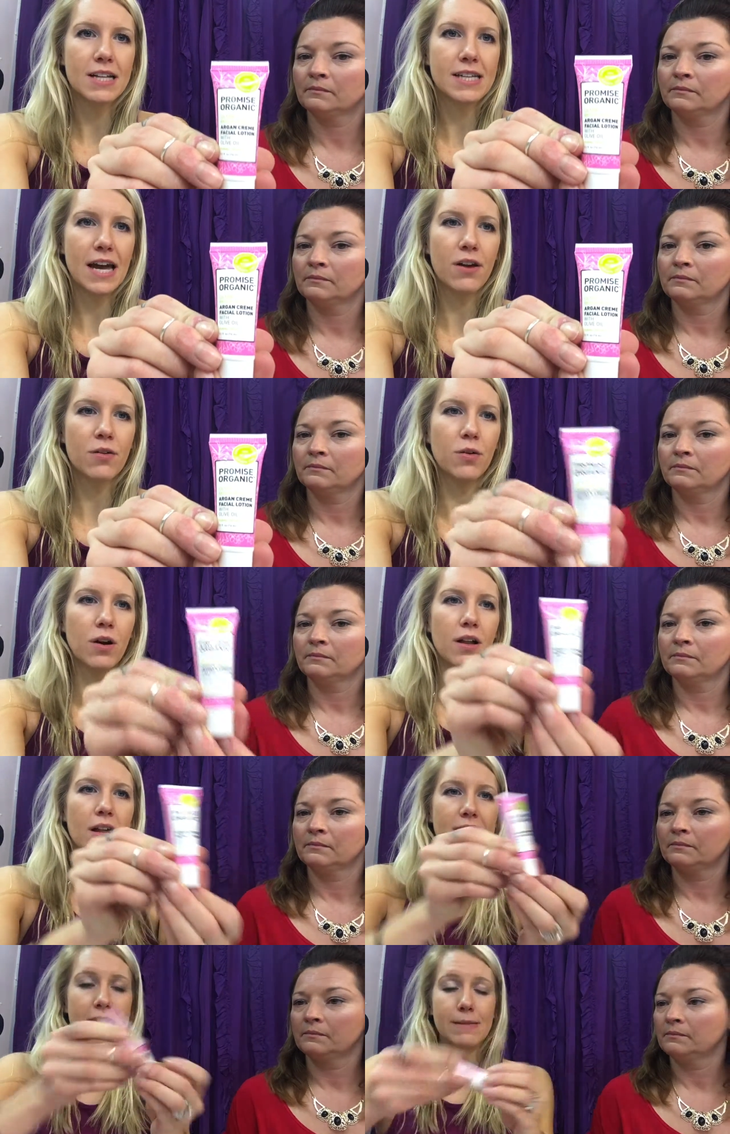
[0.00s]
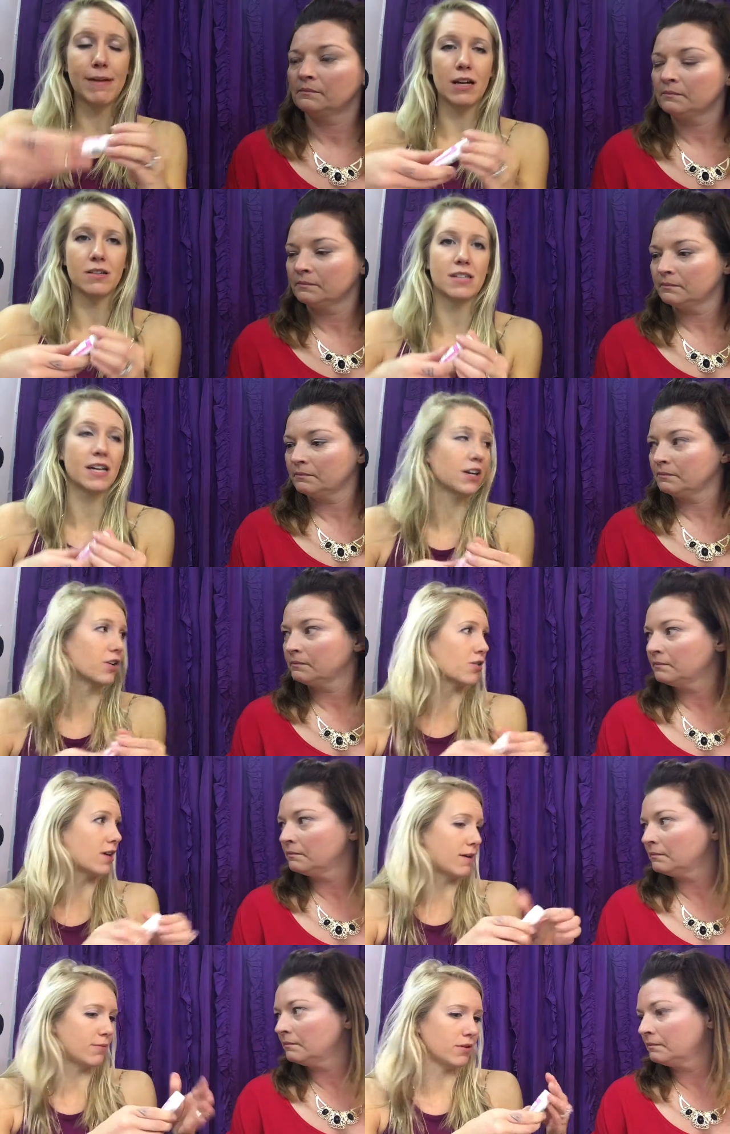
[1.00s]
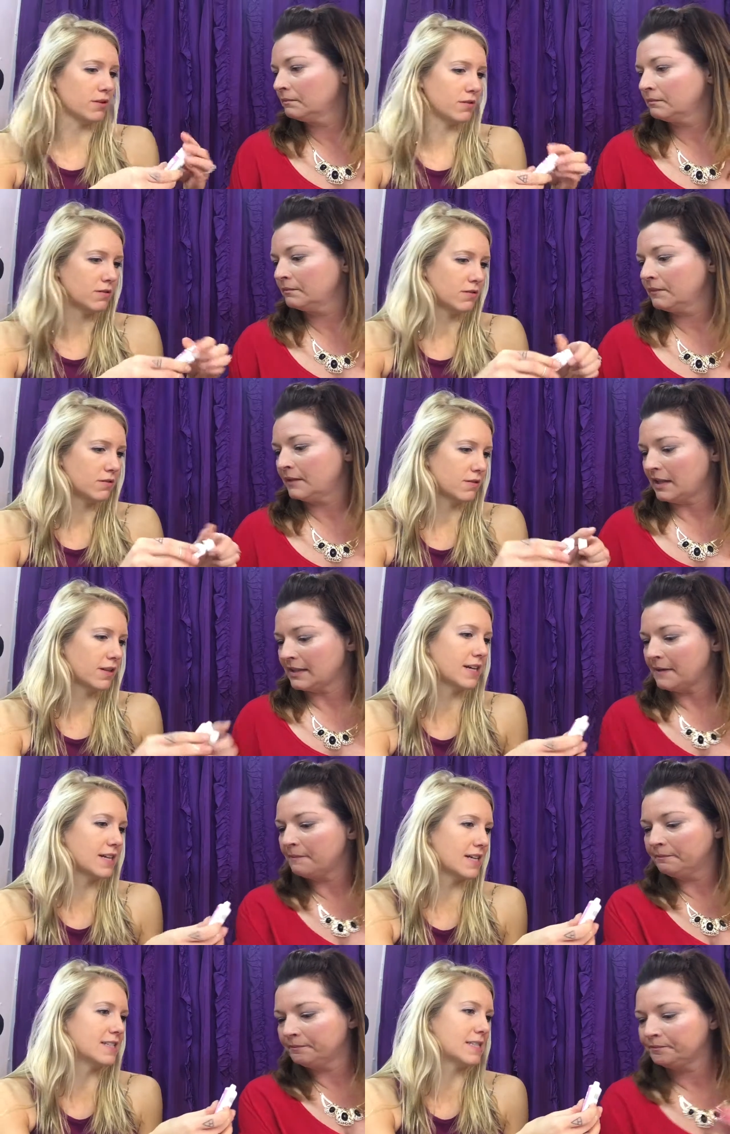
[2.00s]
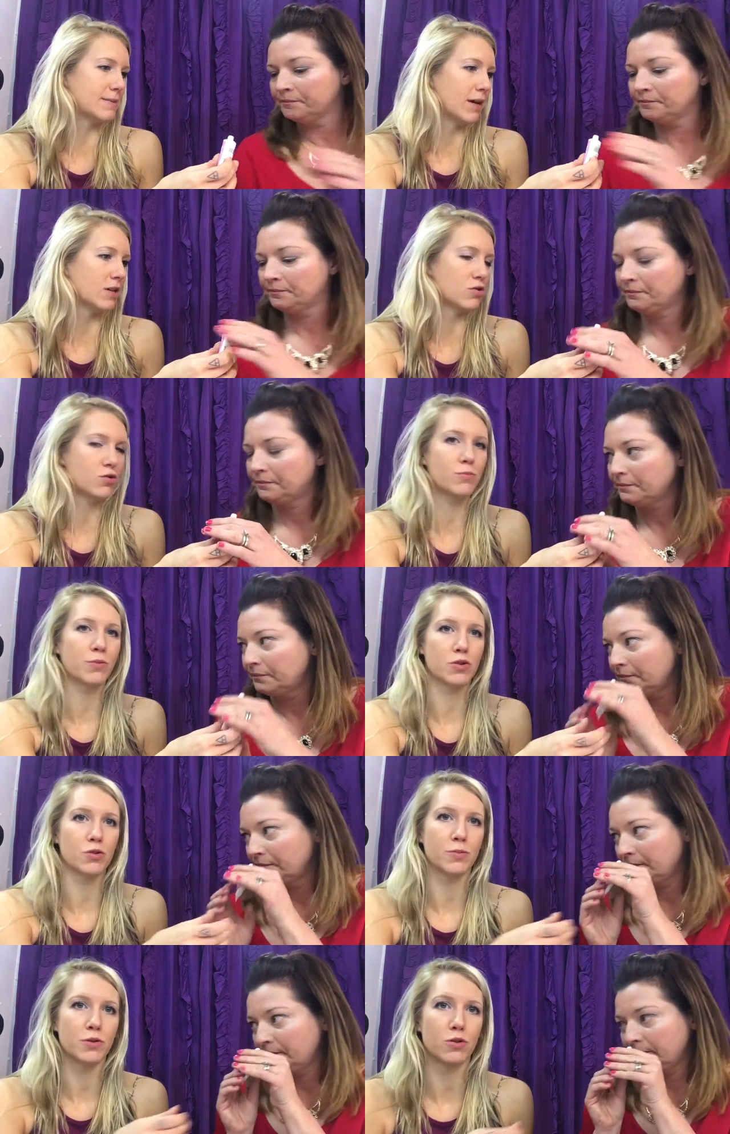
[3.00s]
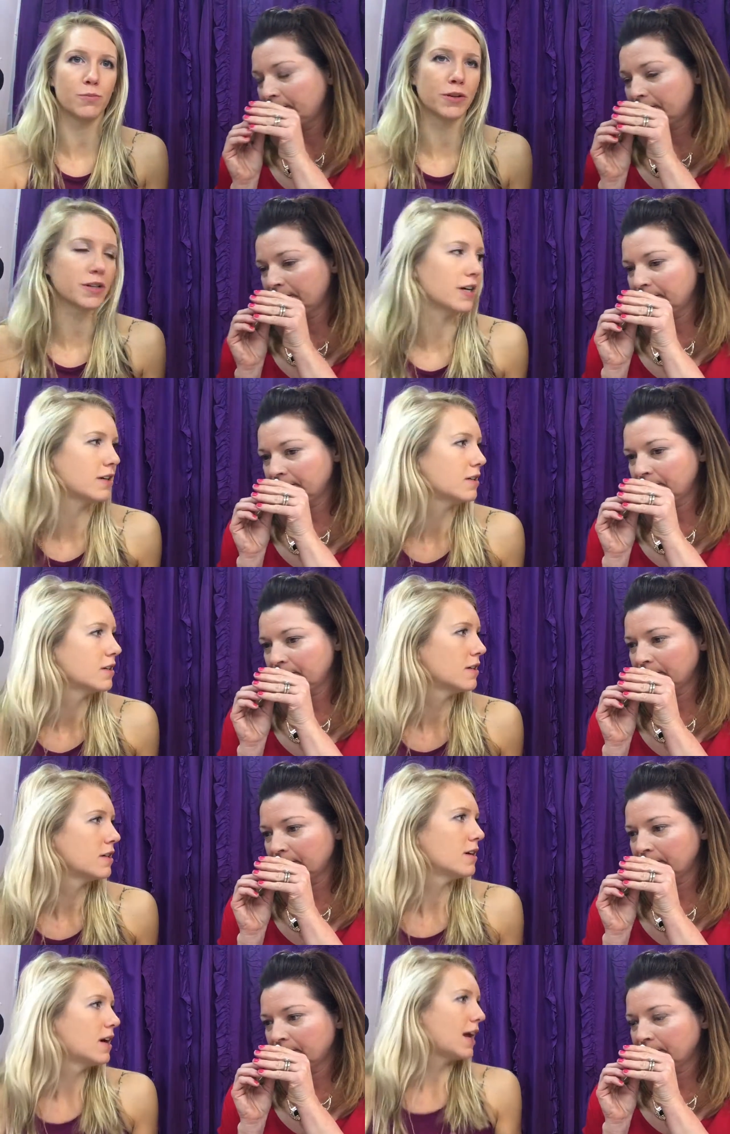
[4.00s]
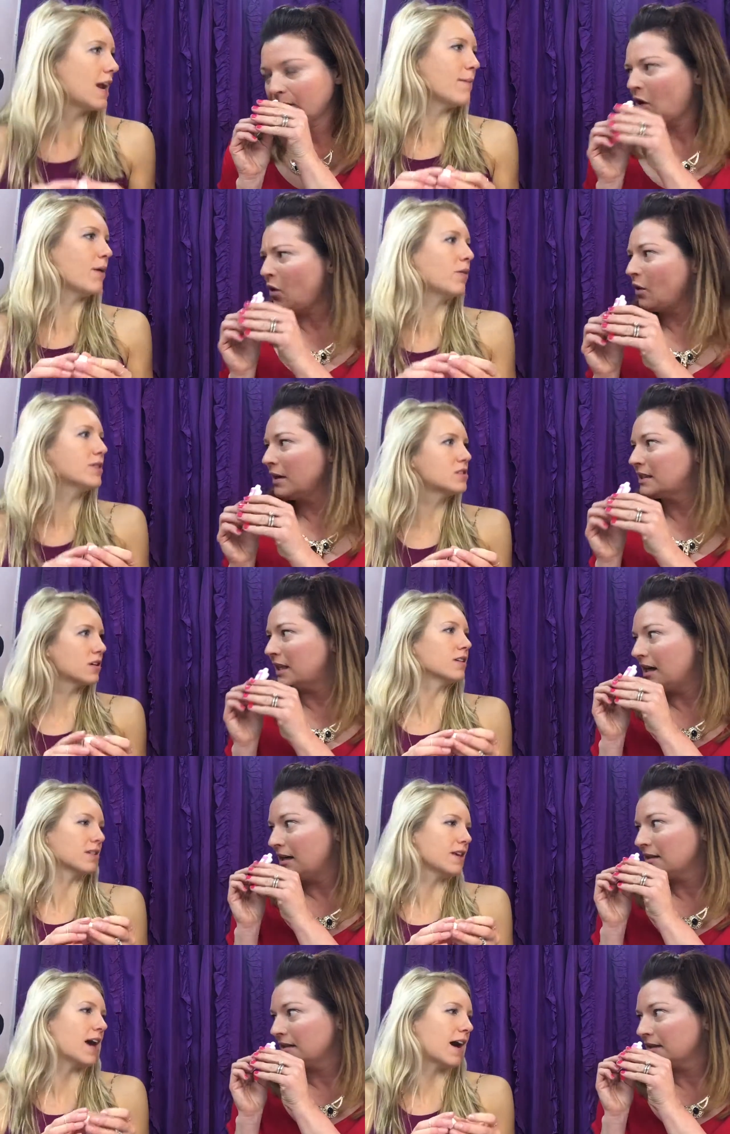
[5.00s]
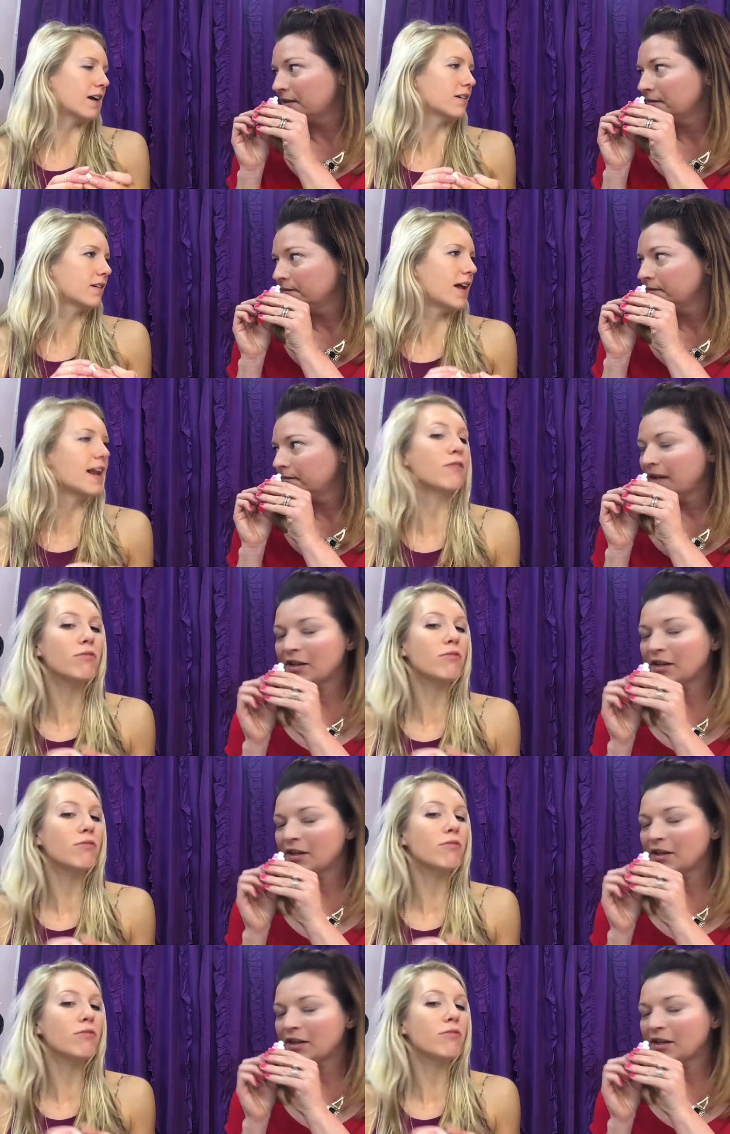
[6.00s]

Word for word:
Speaker 1: It's kind of cool. It smells incredible. Does it? Like, it smells super, super, super good. And I'm oh, always, it does. Yeah. And I